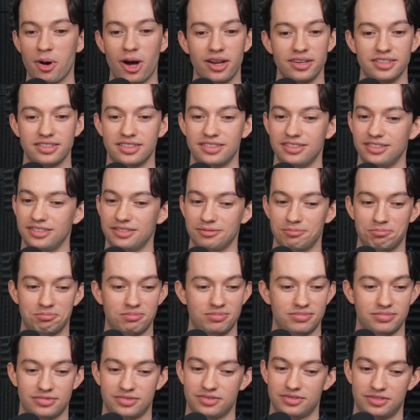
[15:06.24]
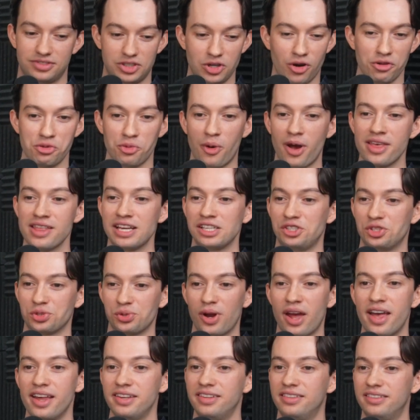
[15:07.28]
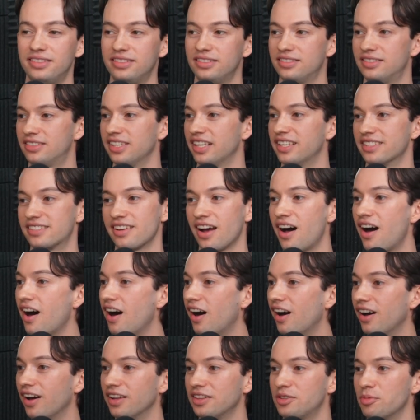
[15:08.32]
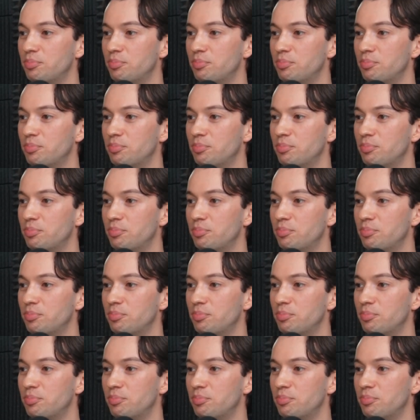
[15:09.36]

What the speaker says: But God, the way they shred the guitar, the